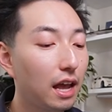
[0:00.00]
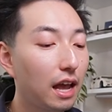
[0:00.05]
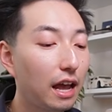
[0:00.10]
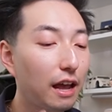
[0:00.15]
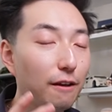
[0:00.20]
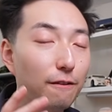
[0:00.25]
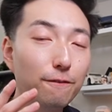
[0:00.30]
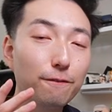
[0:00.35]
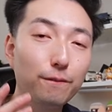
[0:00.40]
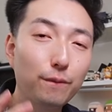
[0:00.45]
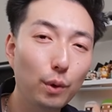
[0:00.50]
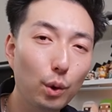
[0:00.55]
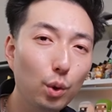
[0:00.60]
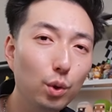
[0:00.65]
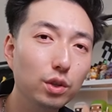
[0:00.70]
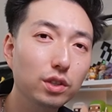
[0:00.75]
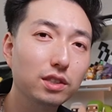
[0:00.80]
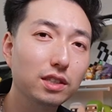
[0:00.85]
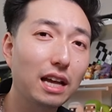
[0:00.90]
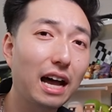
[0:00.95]
a
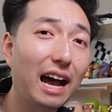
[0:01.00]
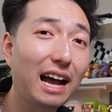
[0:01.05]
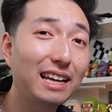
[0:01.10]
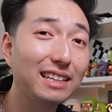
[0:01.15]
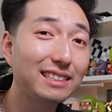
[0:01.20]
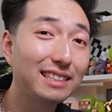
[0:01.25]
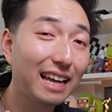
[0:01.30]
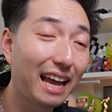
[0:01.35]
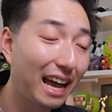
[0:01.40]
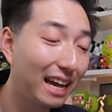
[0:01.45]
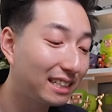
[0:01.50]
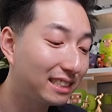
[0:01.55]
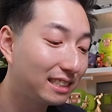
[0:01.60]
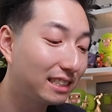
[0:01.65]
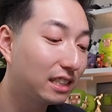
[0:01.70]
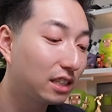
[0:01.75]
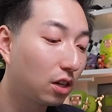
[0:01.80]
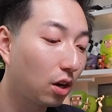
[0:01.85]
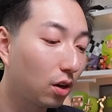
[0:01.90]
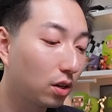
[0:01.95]
full-size
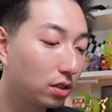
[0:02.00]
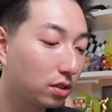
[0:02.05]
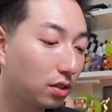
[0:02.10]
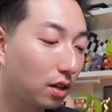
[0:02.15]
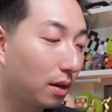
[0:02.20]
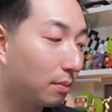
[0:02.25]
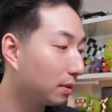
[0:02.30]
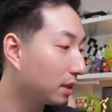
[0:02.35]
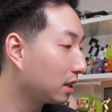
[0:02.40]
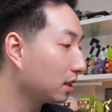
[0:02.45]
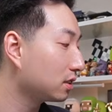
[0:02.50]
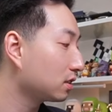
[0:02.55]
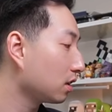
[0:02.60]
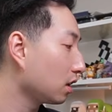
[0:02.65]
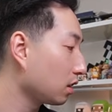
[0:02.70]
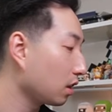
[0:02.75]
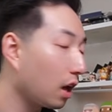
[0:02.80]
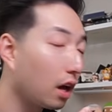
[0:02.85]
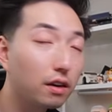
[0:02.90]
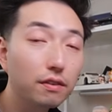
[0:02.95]
SD card slot, because a
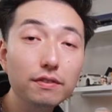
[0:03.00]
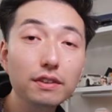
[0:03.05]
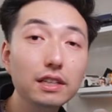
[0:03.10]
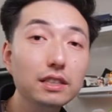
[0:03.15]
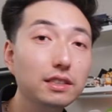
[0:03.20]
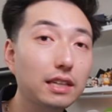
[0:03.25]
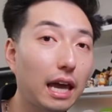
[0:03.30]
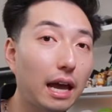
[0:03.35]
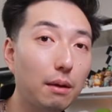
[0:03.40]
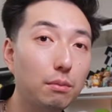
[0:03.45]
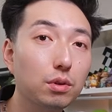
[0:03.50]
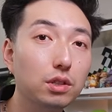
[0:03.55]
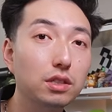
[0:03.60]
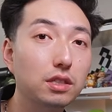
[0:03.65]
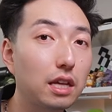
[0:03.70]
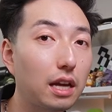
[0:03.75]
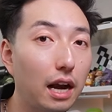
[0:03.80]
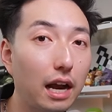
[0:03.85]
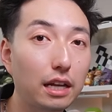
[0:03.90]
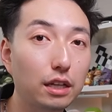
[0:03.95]
lot of these cameras
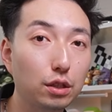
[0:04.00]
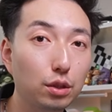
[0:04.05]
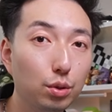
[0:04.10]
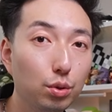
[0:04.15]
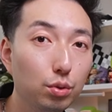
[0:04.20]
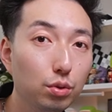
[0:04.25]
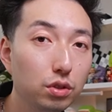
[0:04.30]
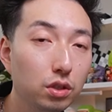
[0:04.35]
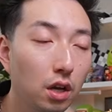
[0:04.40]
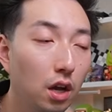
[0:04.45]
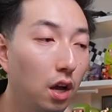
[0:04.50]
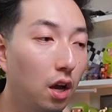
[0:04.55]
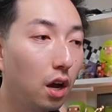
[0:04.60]
that I use,